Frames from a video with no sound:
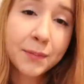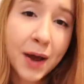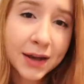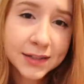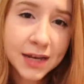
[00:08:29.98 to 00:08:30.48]
And
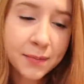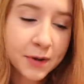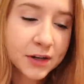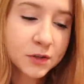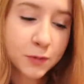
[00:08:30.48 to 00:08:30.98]
pocket
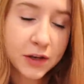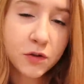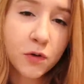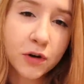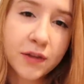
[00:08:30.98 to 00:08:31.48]
diapers, when
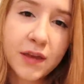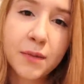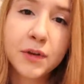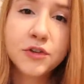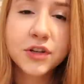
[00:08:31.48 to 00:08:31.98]
you order
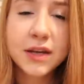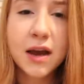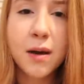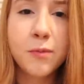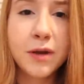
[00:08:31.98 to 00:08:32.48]
them, usually
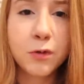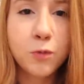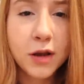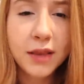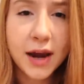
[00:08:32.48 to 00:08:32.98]
come with
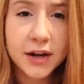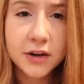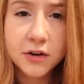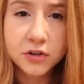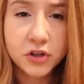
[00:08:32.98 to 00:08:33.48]
one
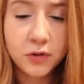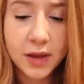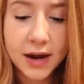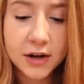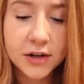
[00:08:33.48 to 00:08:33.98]
liner or two
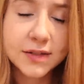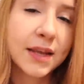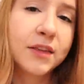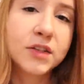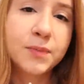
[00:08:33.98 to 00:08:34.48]
liners,
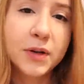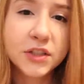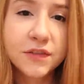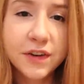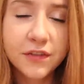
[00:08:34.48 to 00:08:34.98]
and there's a
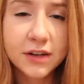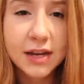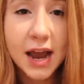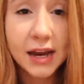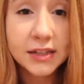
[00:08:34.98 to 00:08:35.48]
bunch of different
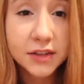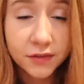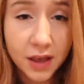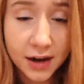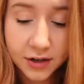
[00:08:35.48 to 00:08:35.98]
kinds
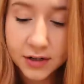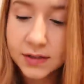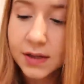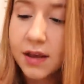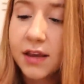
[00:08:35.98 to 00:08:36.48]
of liners.